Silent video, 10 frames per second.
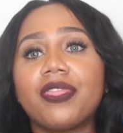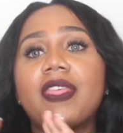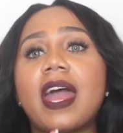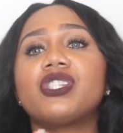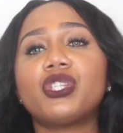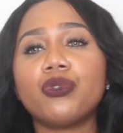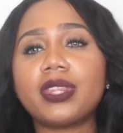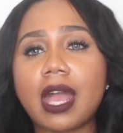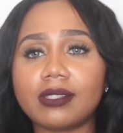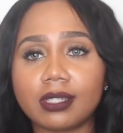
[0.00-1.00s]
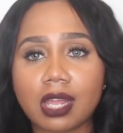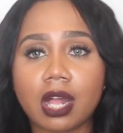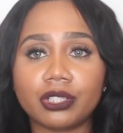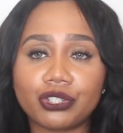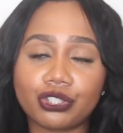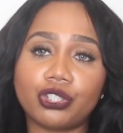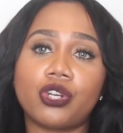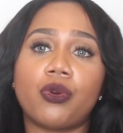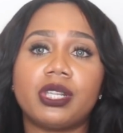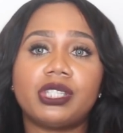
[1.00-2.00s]
That $2,000
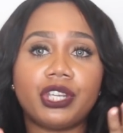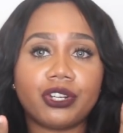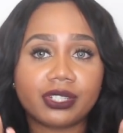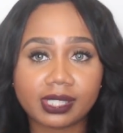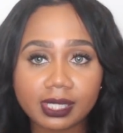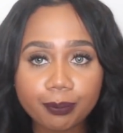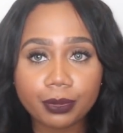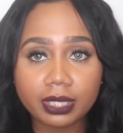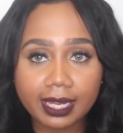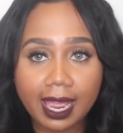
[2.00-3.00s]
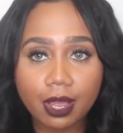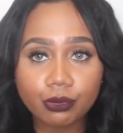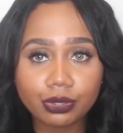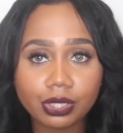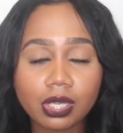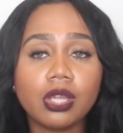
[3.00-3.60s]
should go into your simple account,